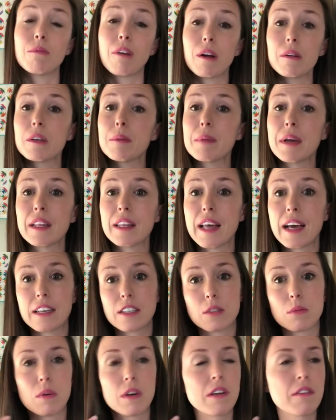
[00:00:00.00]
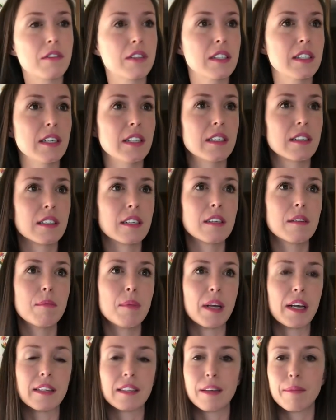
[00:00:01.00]
probably my last one of the season
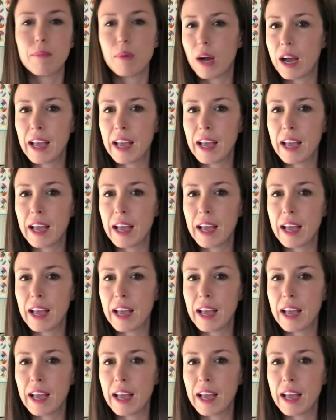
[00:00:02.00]
because I,